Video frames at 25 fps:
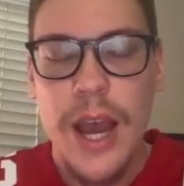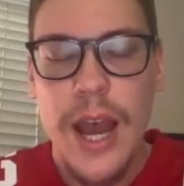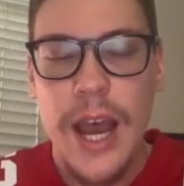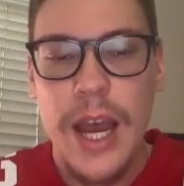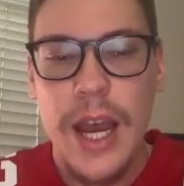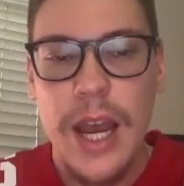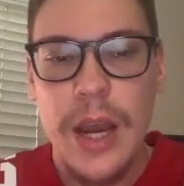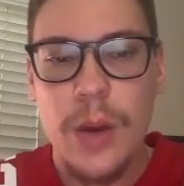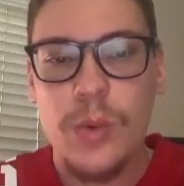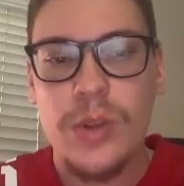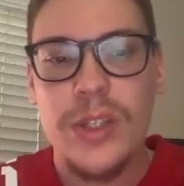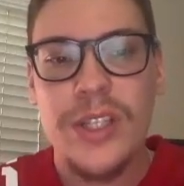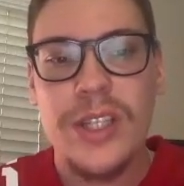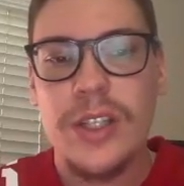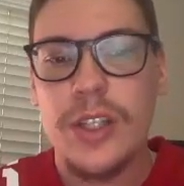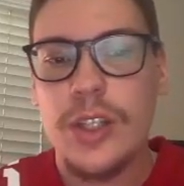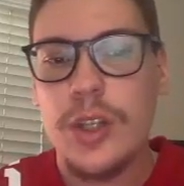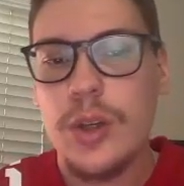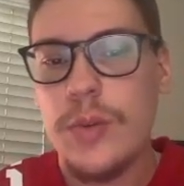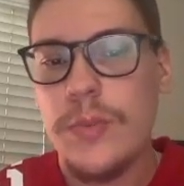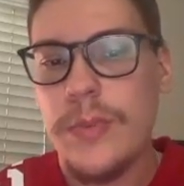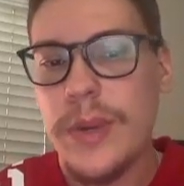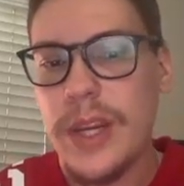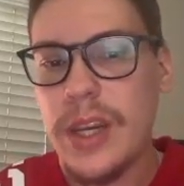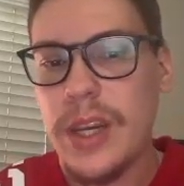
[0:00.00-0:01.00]
I wasn't too
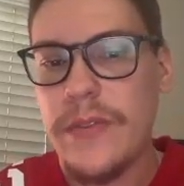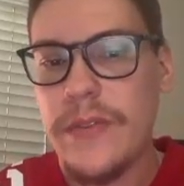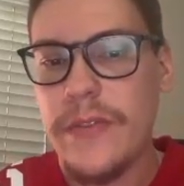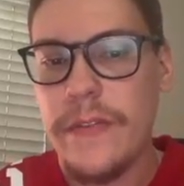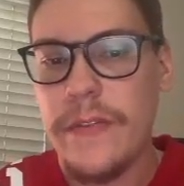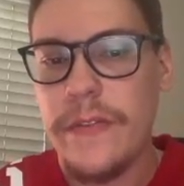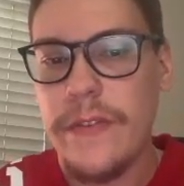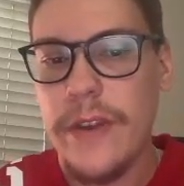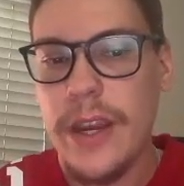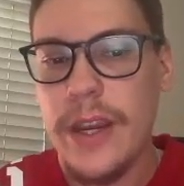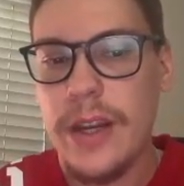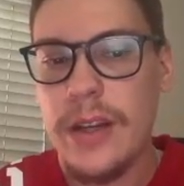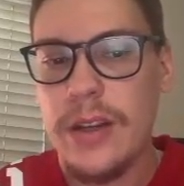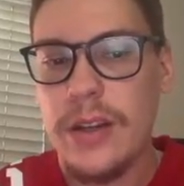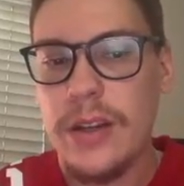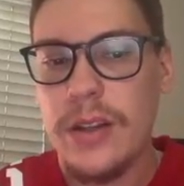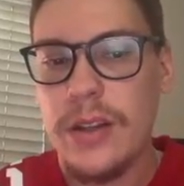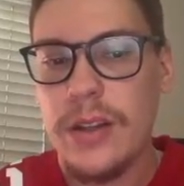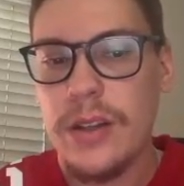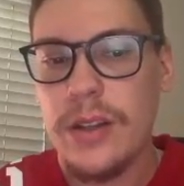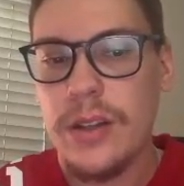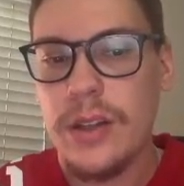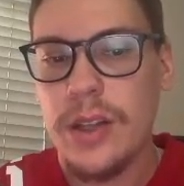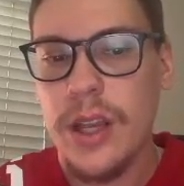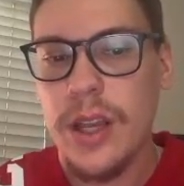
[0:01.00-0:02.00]
big of a fan.
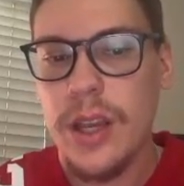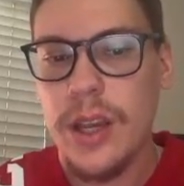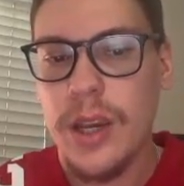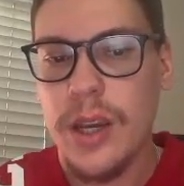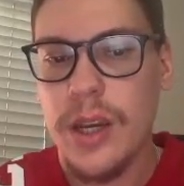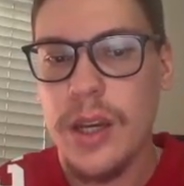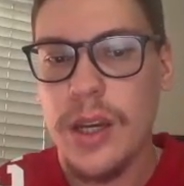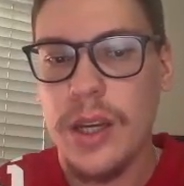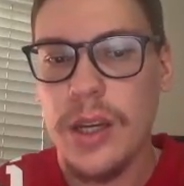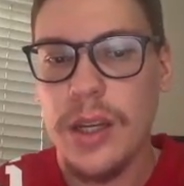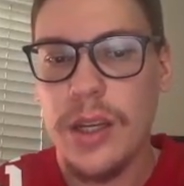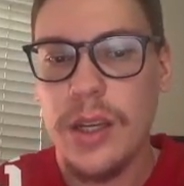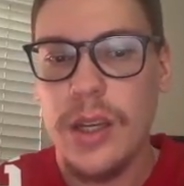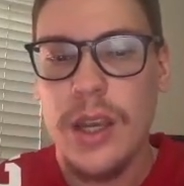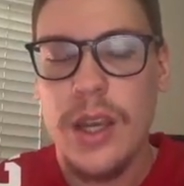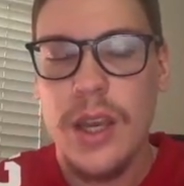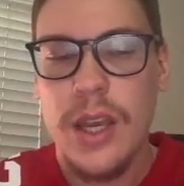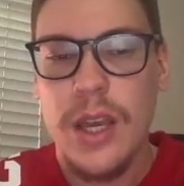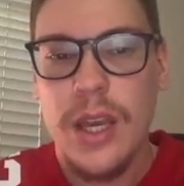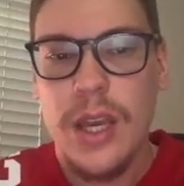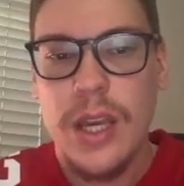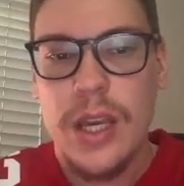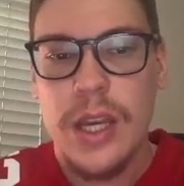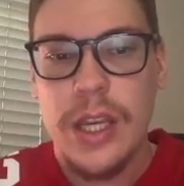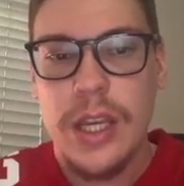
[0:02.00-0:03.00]

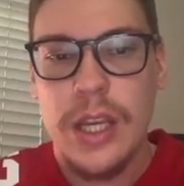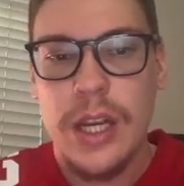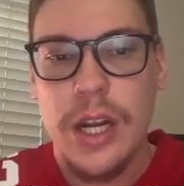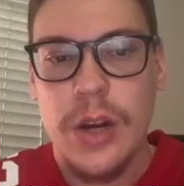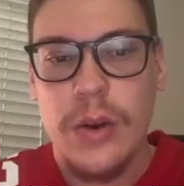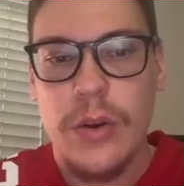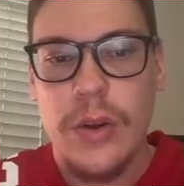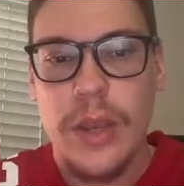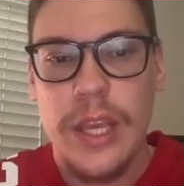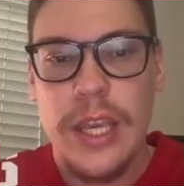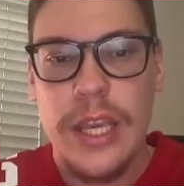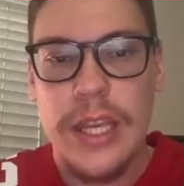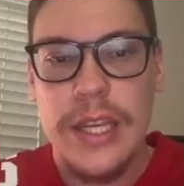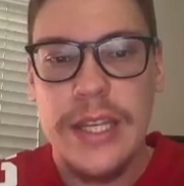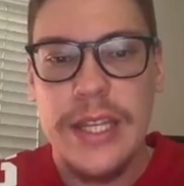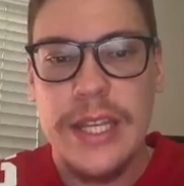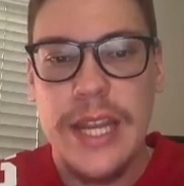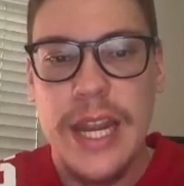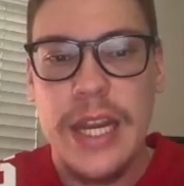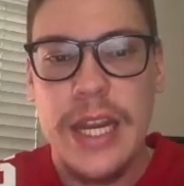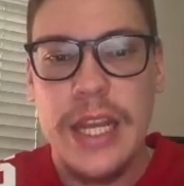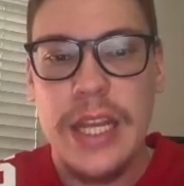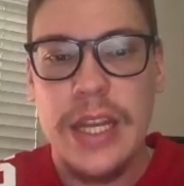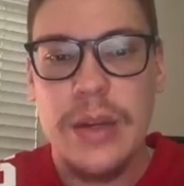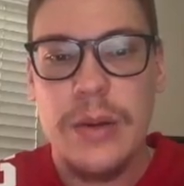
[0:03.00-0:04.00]
You know, he
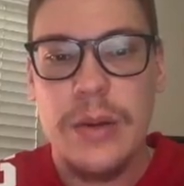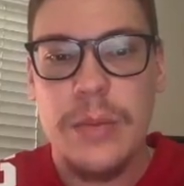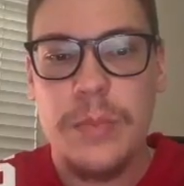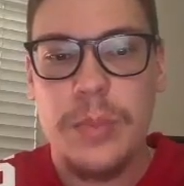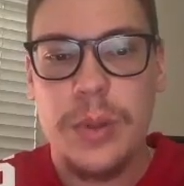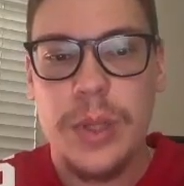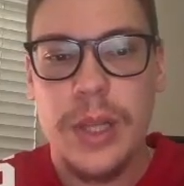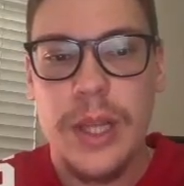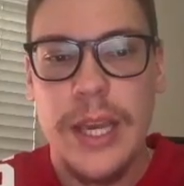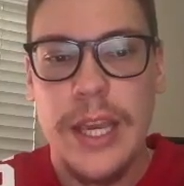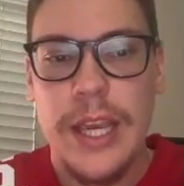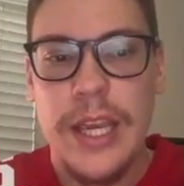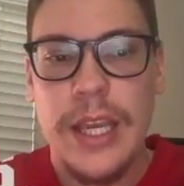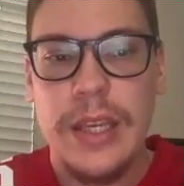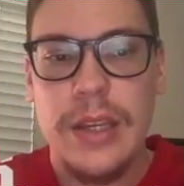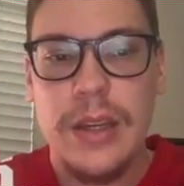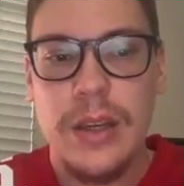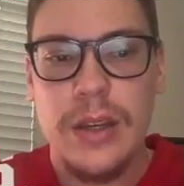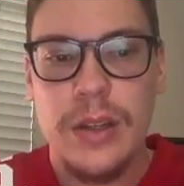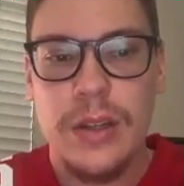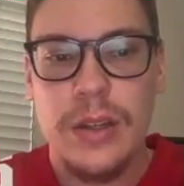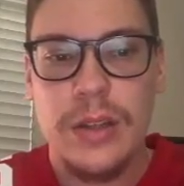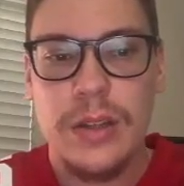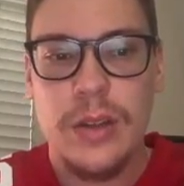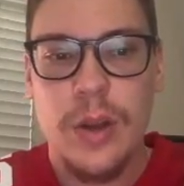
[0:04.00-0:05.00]
didn't play
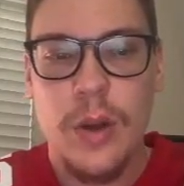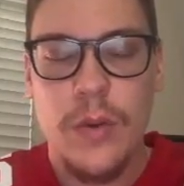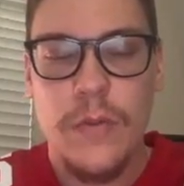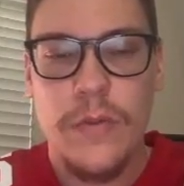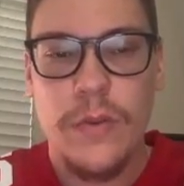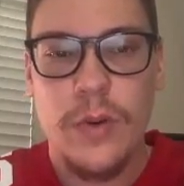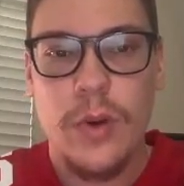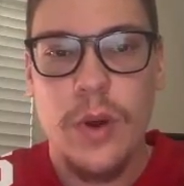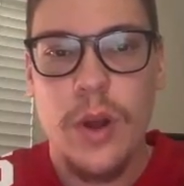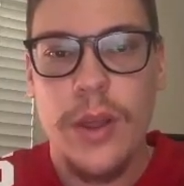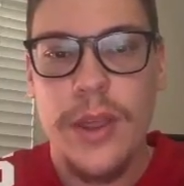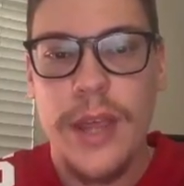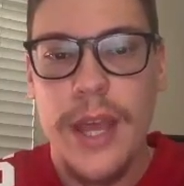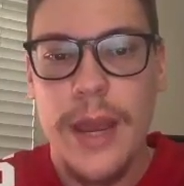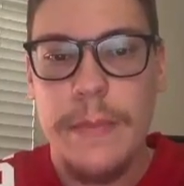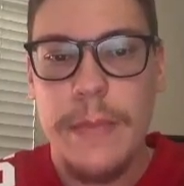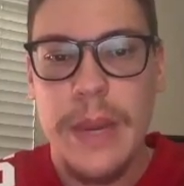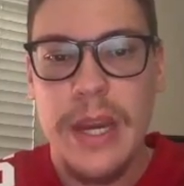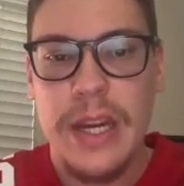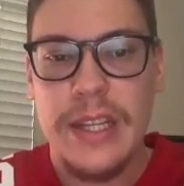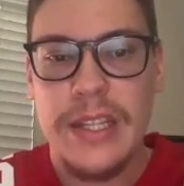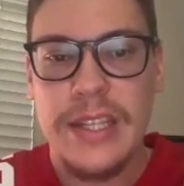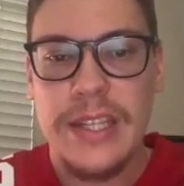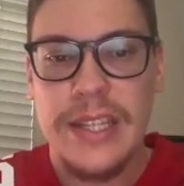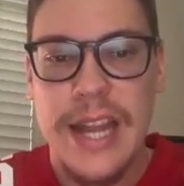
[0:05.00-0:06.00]
overall that many
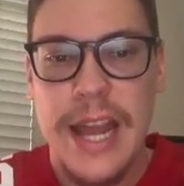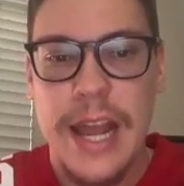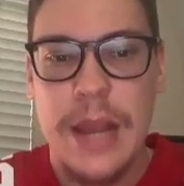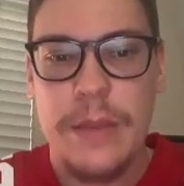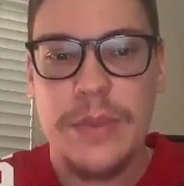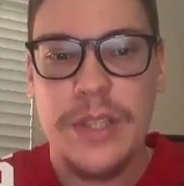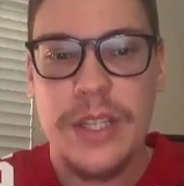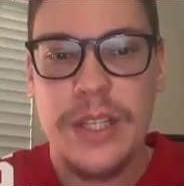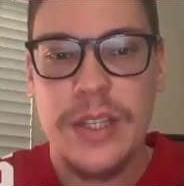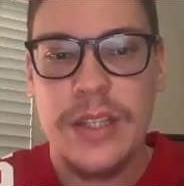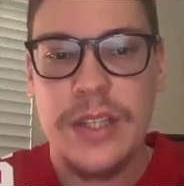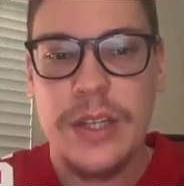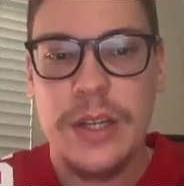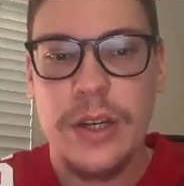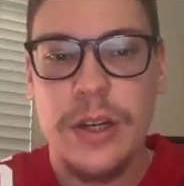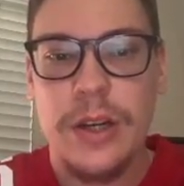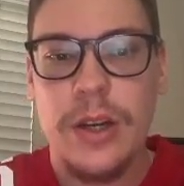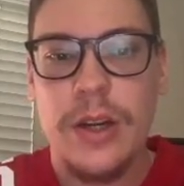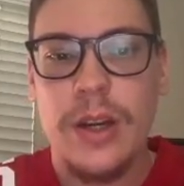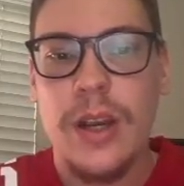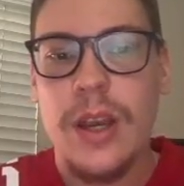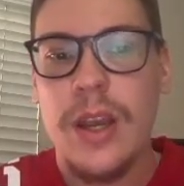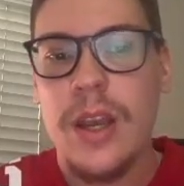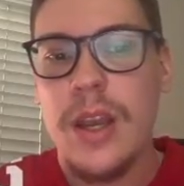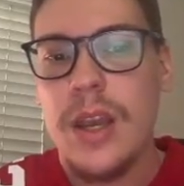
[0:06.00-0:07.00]
snaps this year,
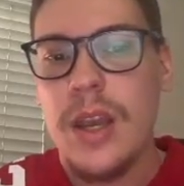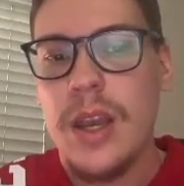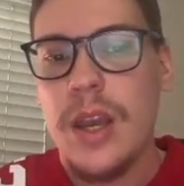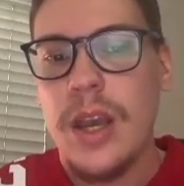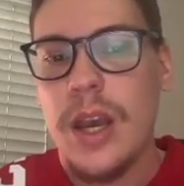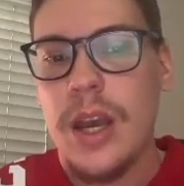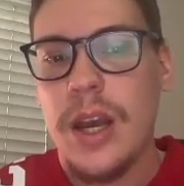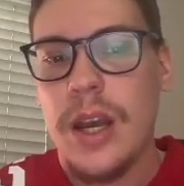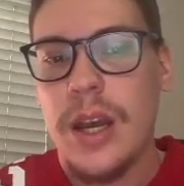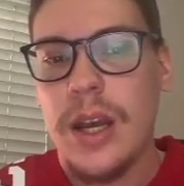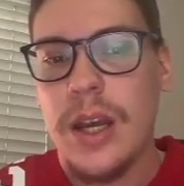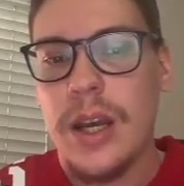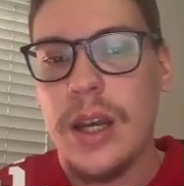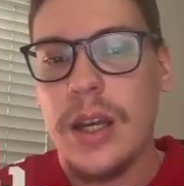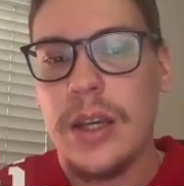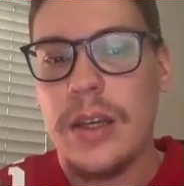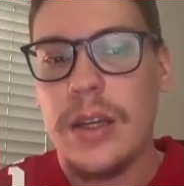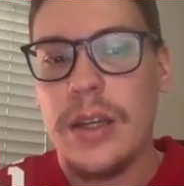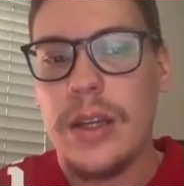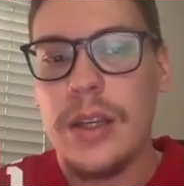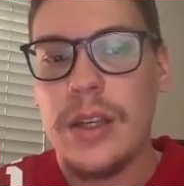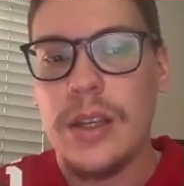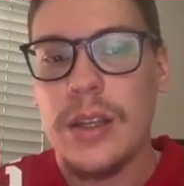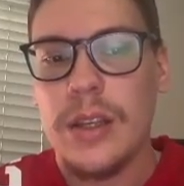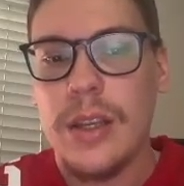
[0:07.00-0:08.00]

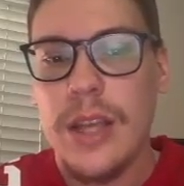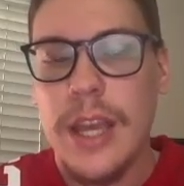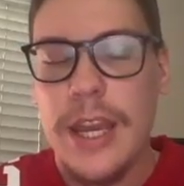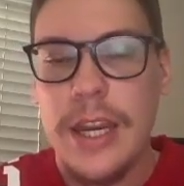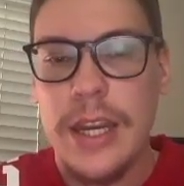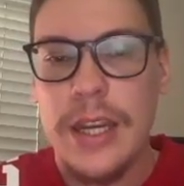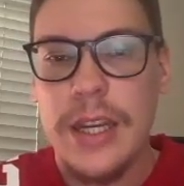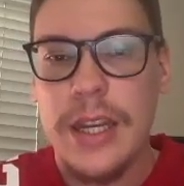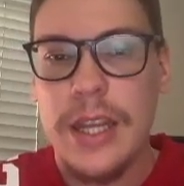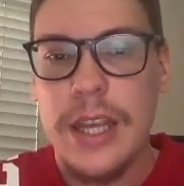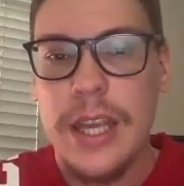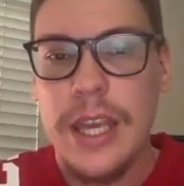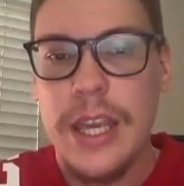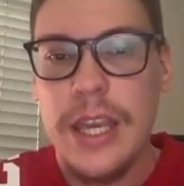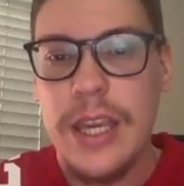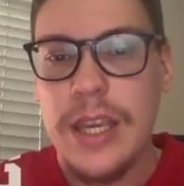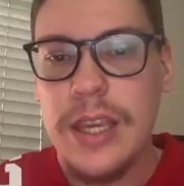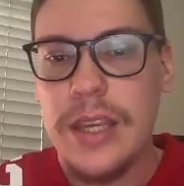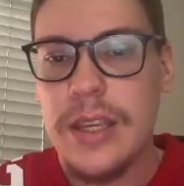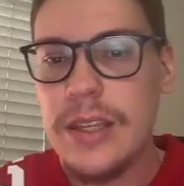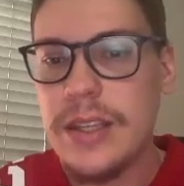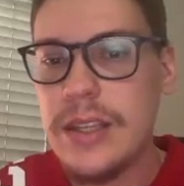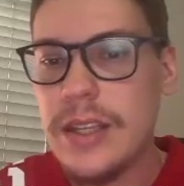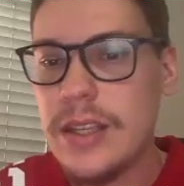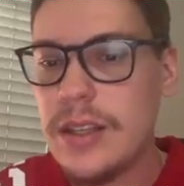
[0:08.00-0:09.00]
and
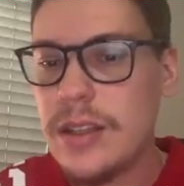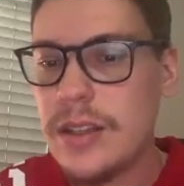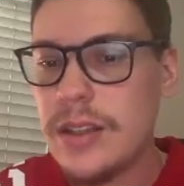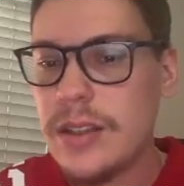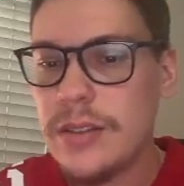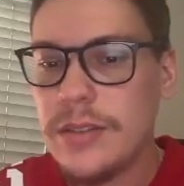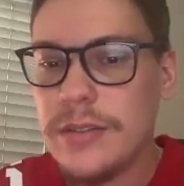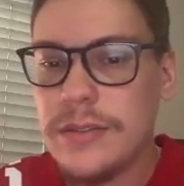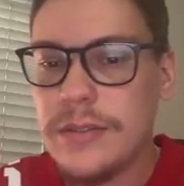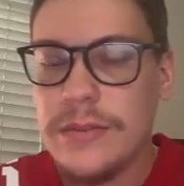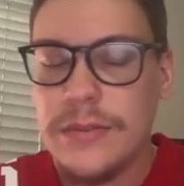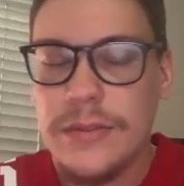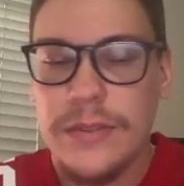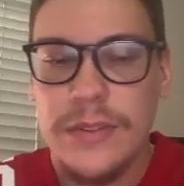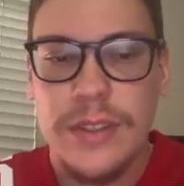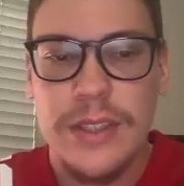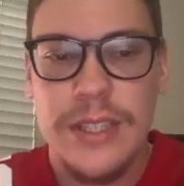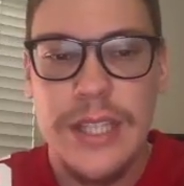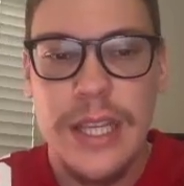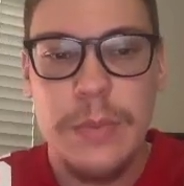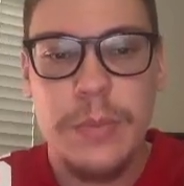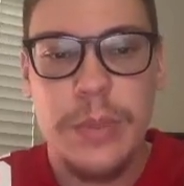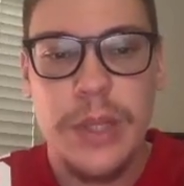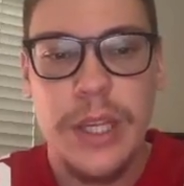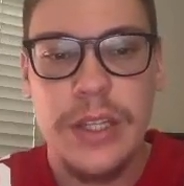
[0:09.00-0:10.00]
he
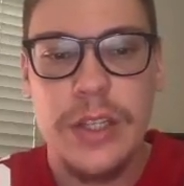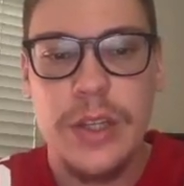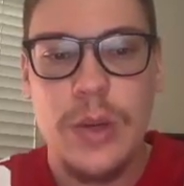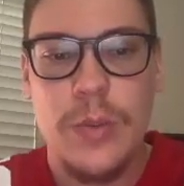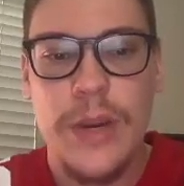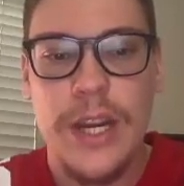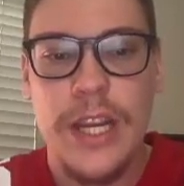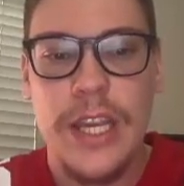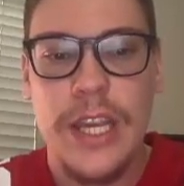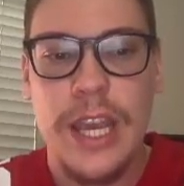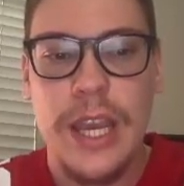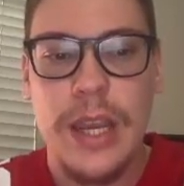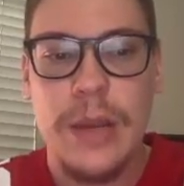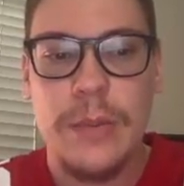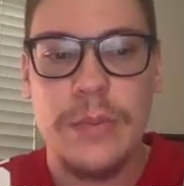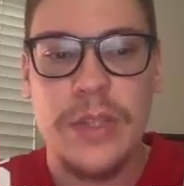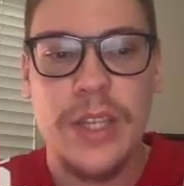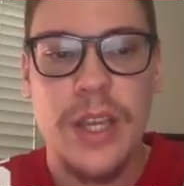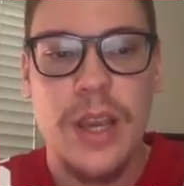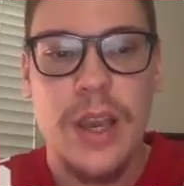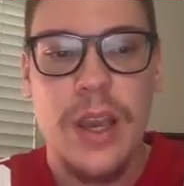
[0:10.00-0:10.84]
didn't play too many games.